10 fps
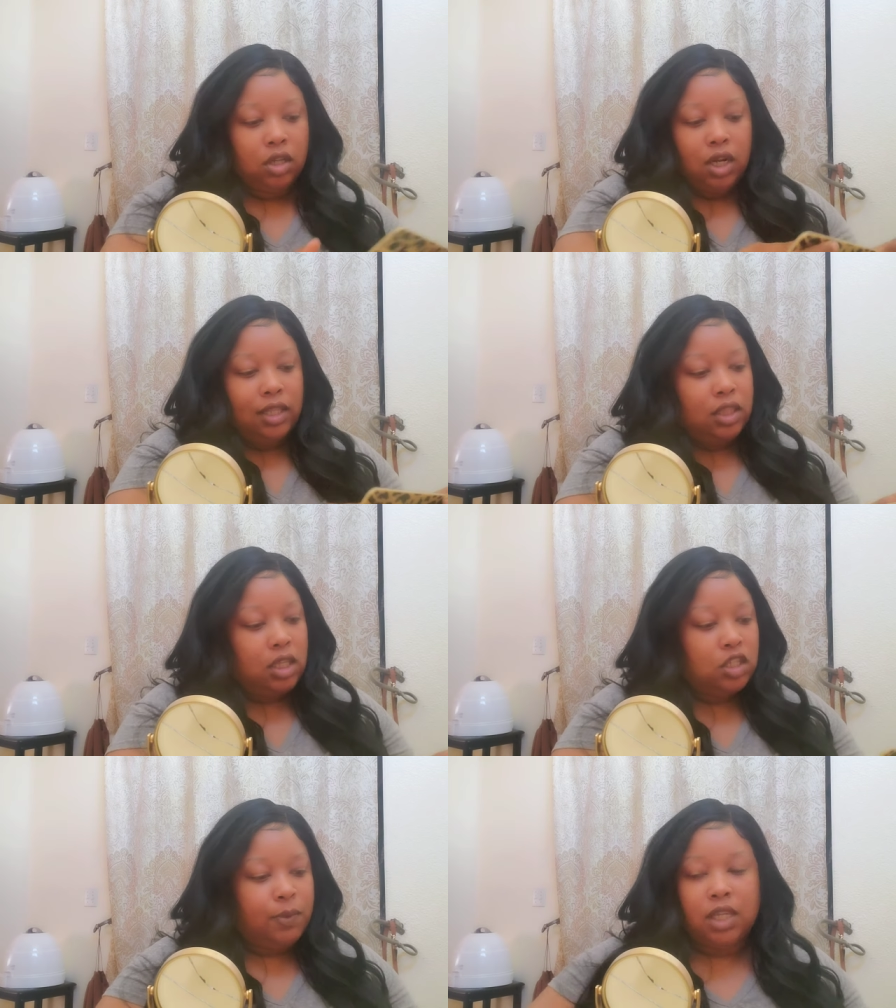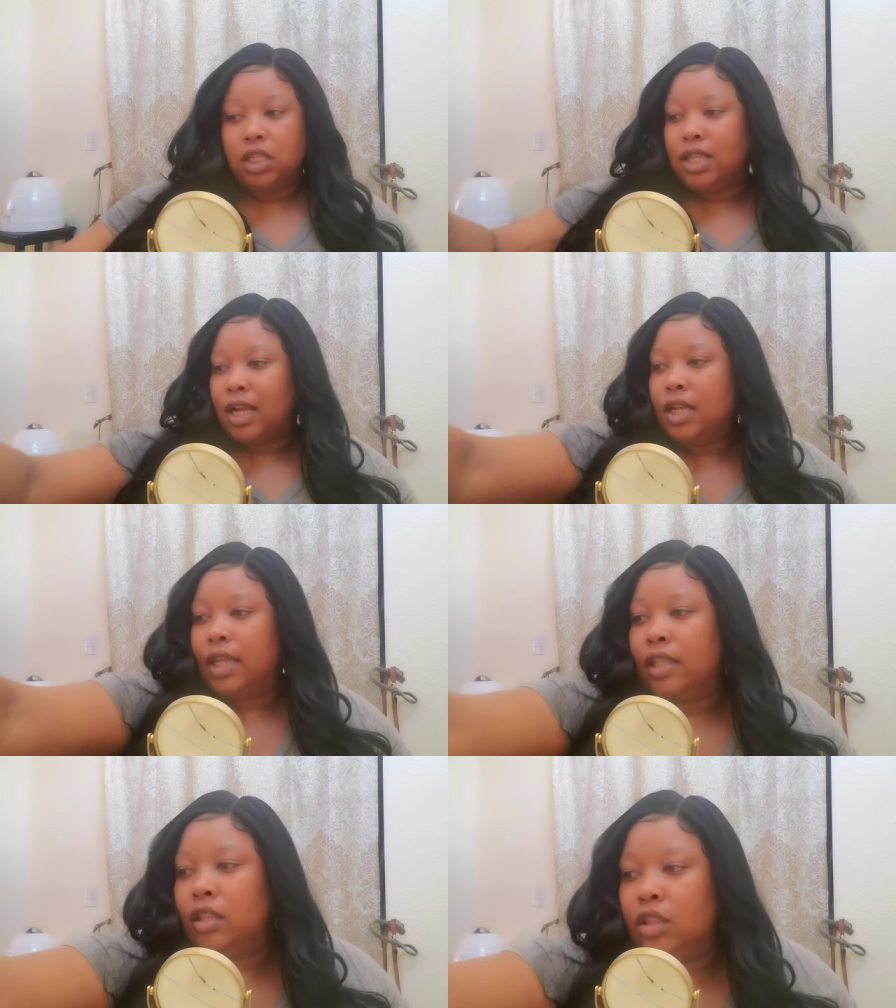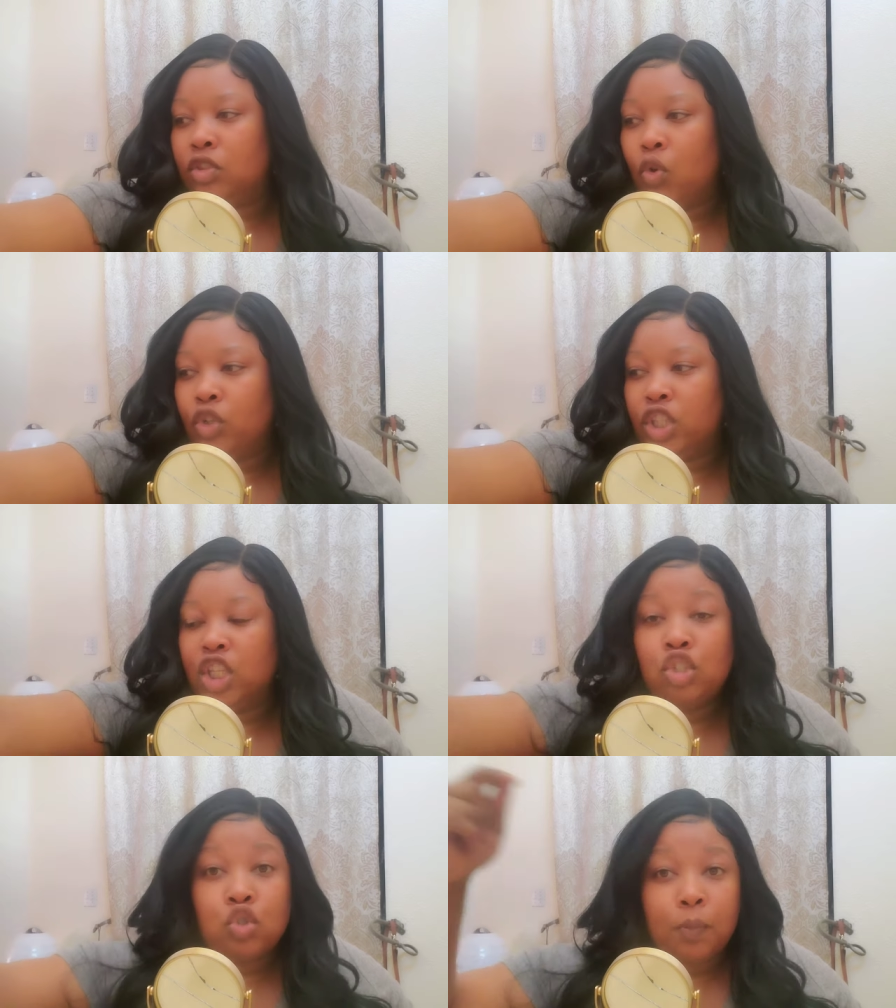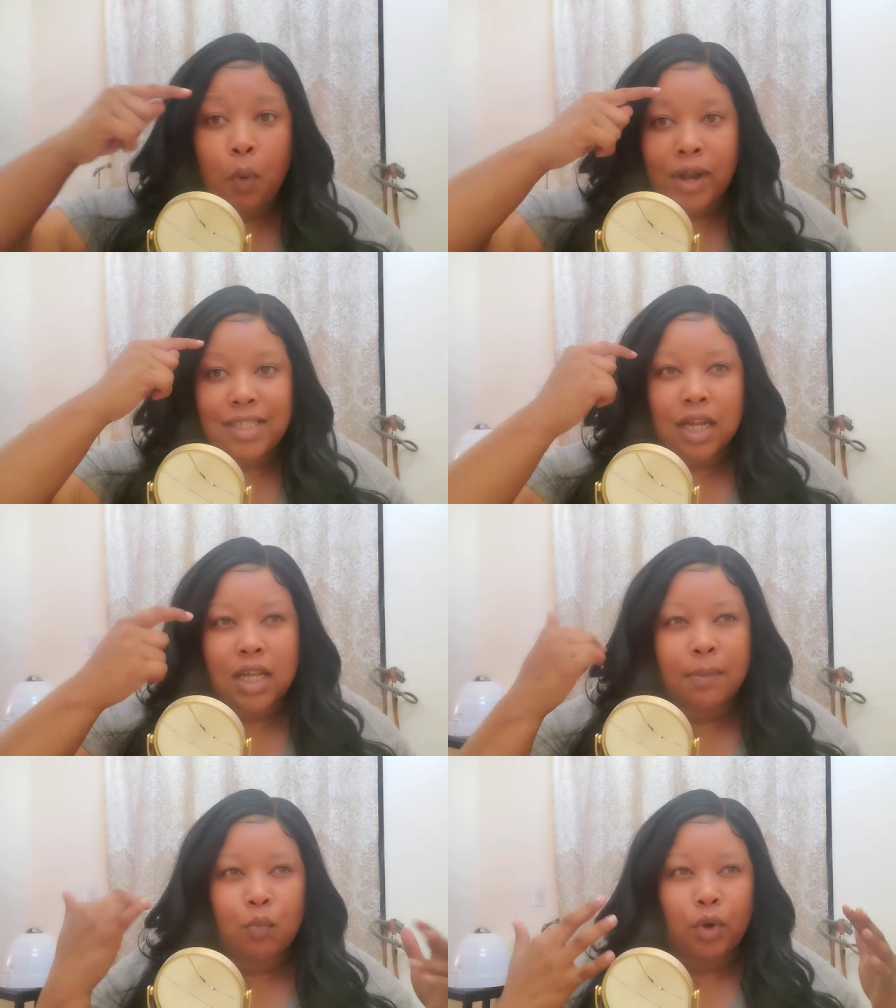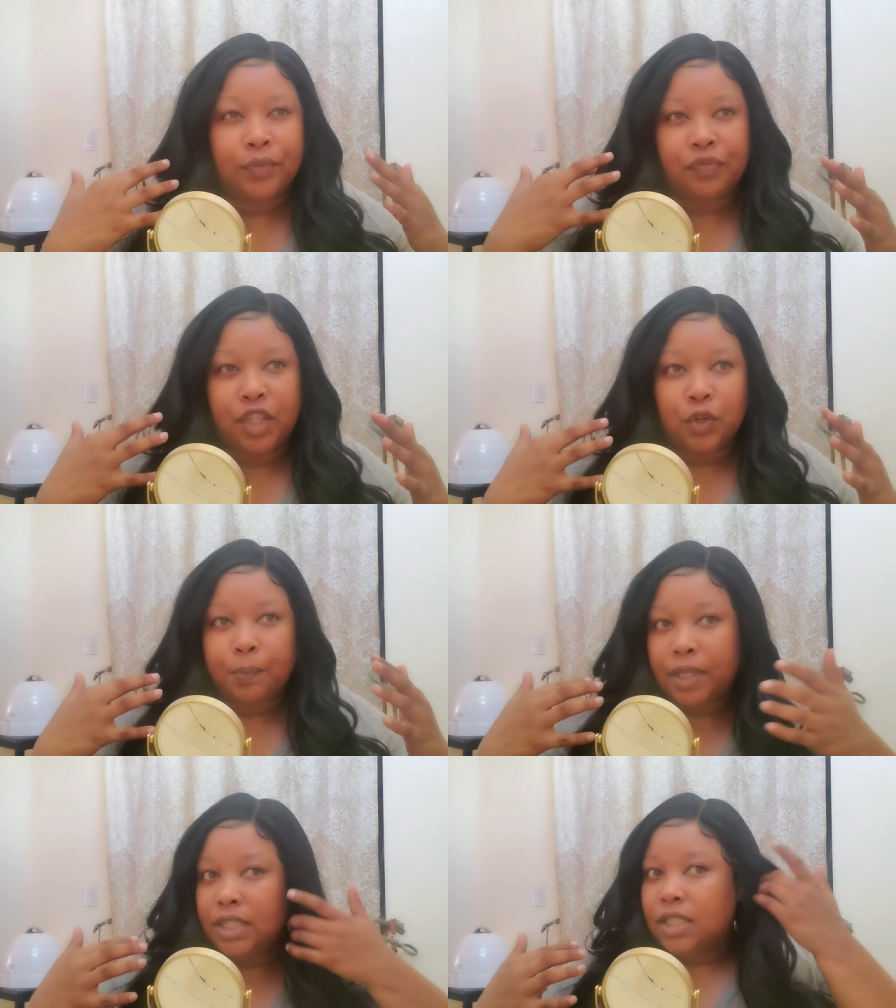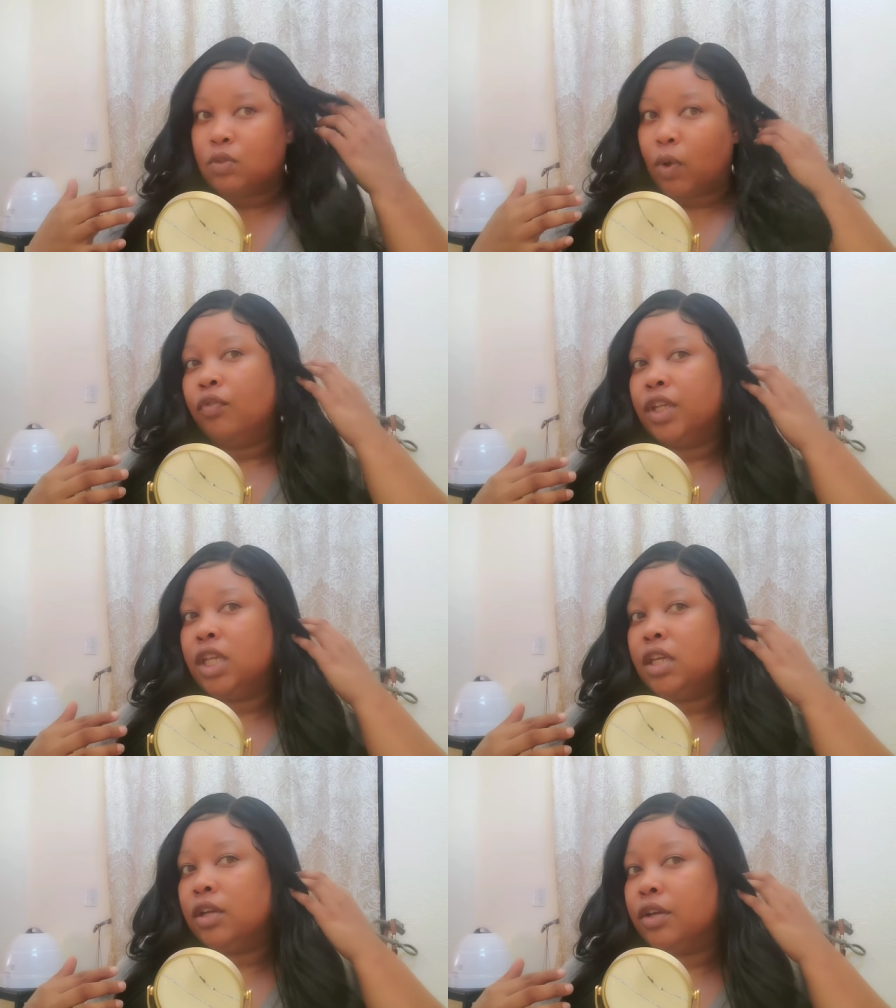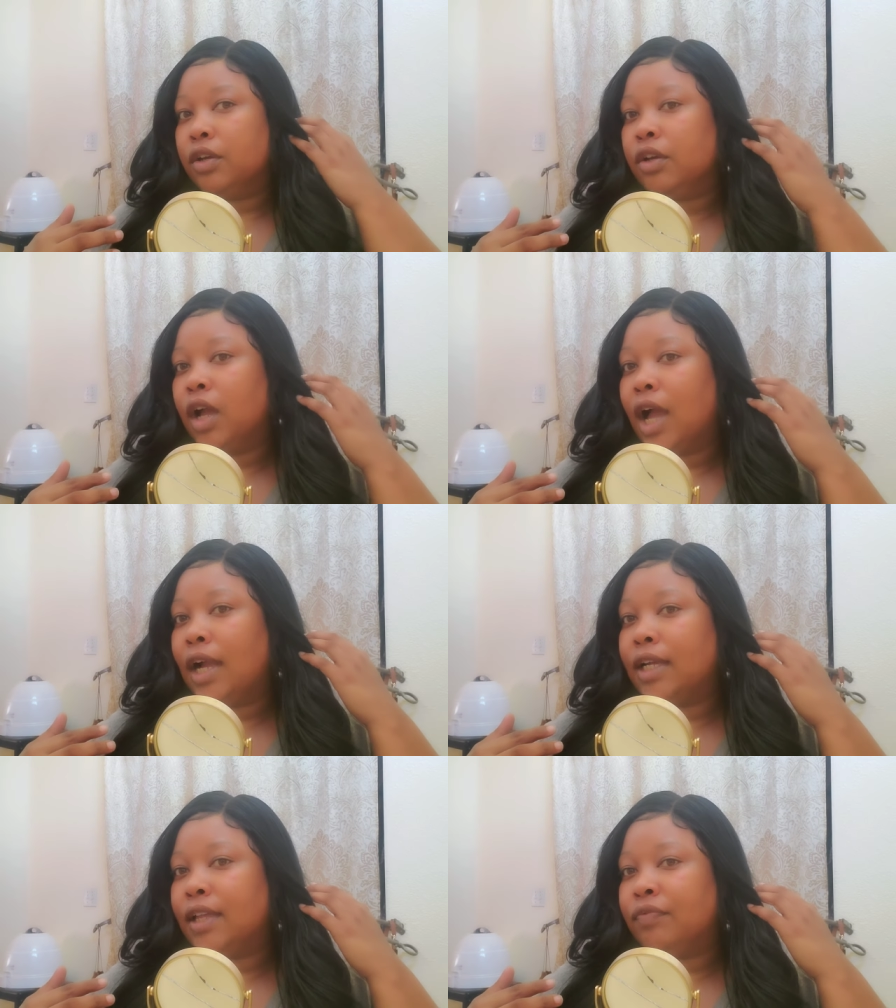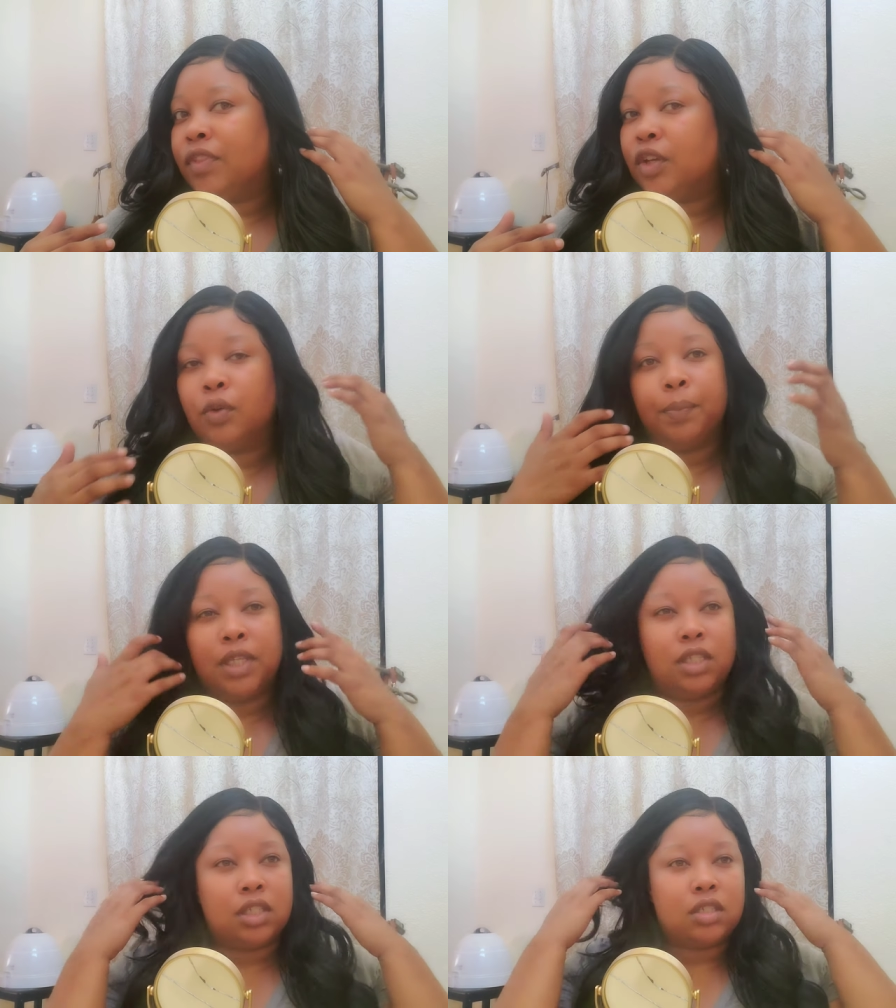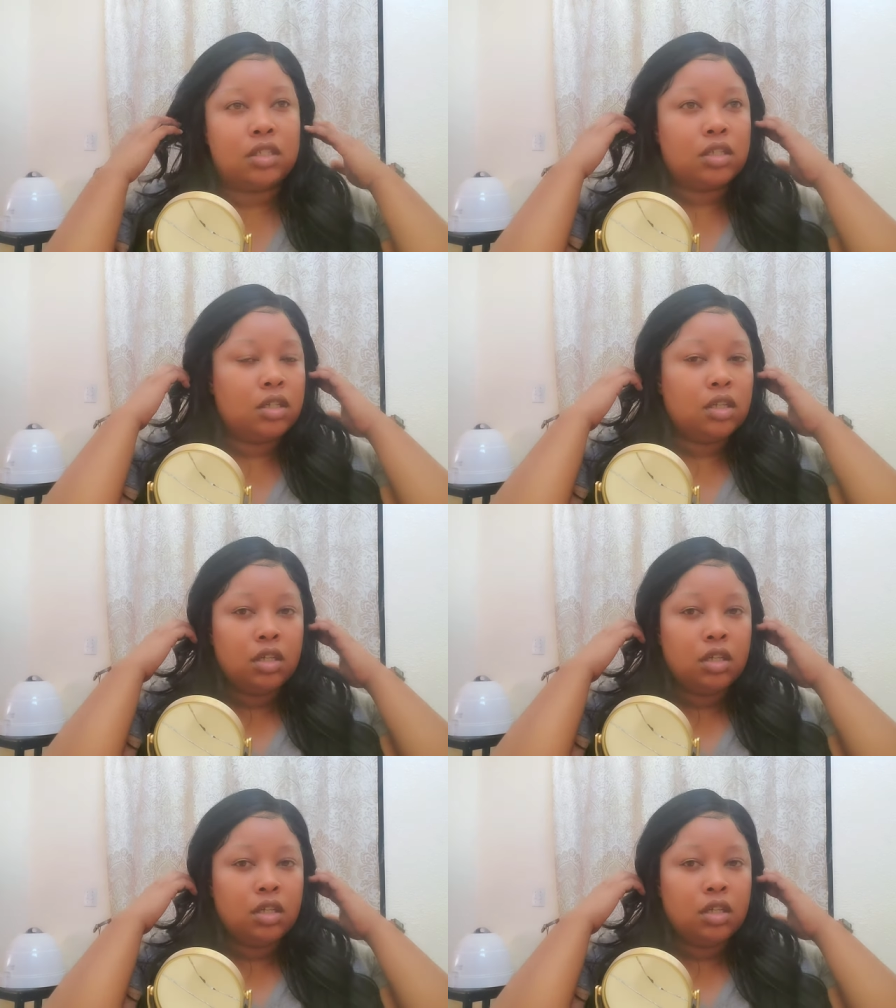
And I think it's because I cut on these two parts, I cut more thinner pieces. Over here, I cut thicker pieces.